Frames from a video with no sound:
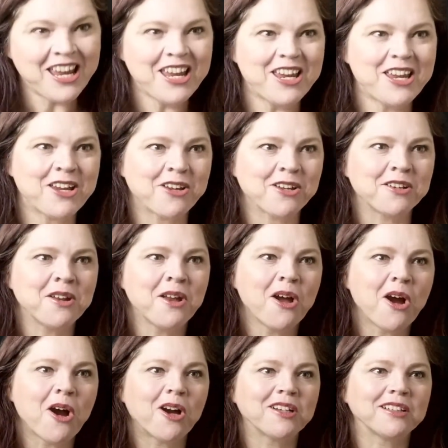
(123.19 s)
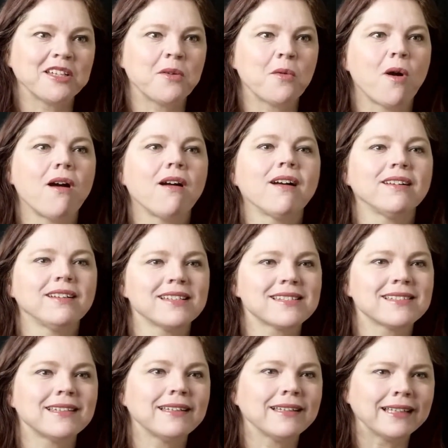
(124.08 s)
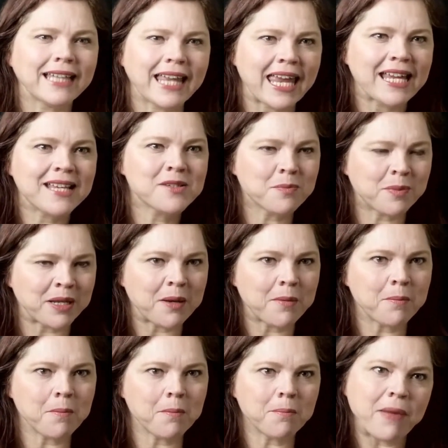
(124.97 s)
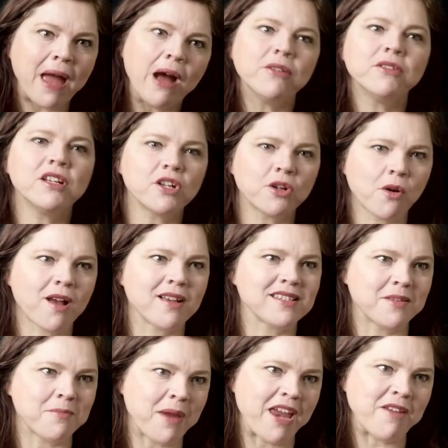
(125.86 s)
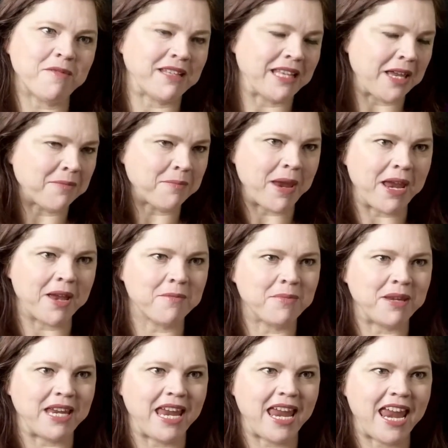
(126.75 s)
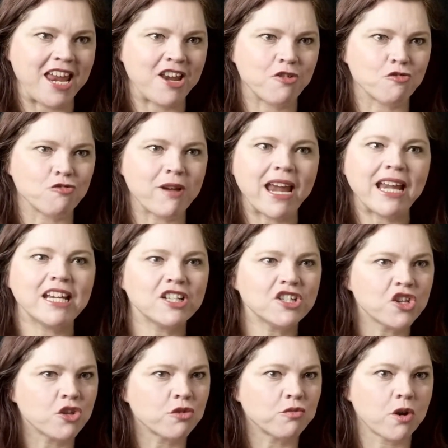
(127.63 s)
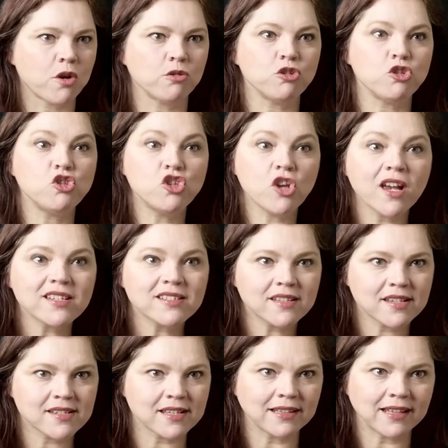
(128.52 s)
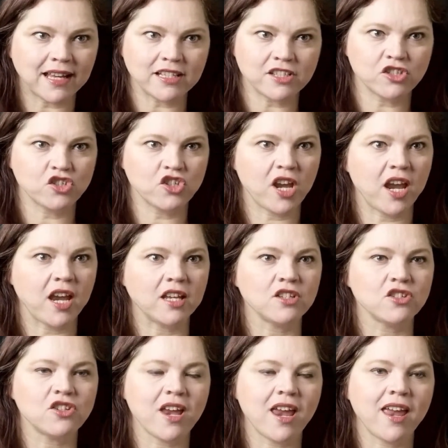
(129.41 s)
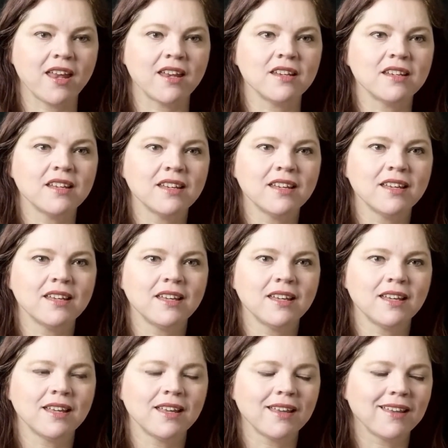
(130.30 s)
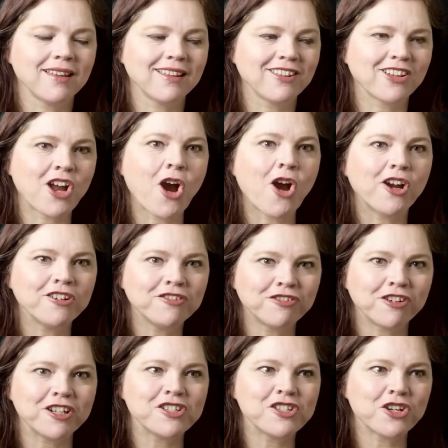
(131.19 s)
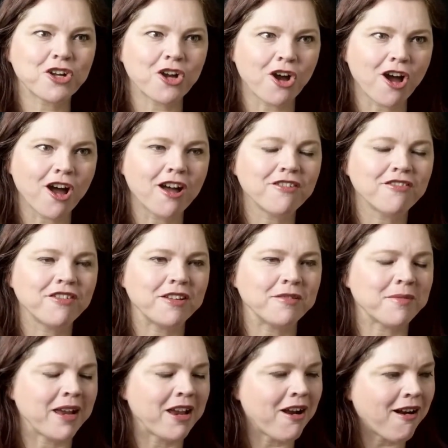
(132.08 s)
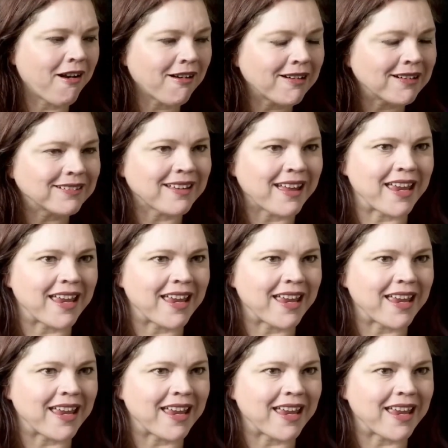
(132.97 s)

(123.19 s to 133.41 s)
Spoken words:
it could hardly walk on its little legs, but it bounded across the pavement like Bambi and ran into the road just as the lights changed, and the car in front took off, and my heart